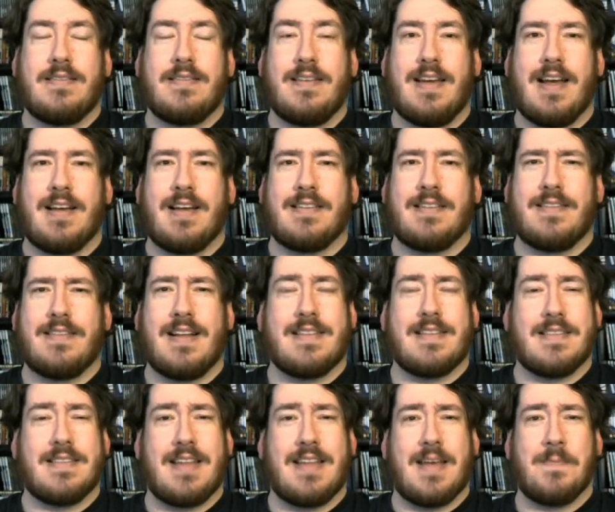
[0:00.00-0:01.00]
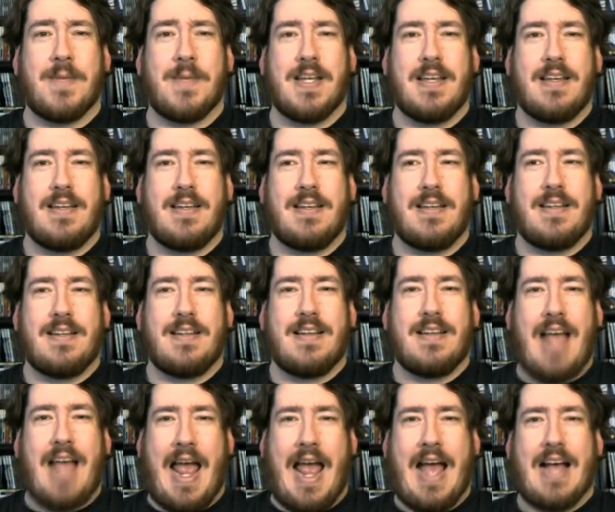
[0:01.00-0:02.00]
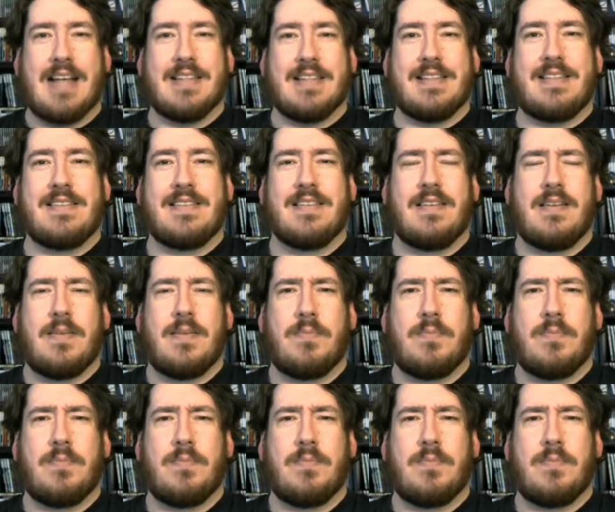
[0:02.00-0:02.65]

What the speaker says: yeah, that's his name, has.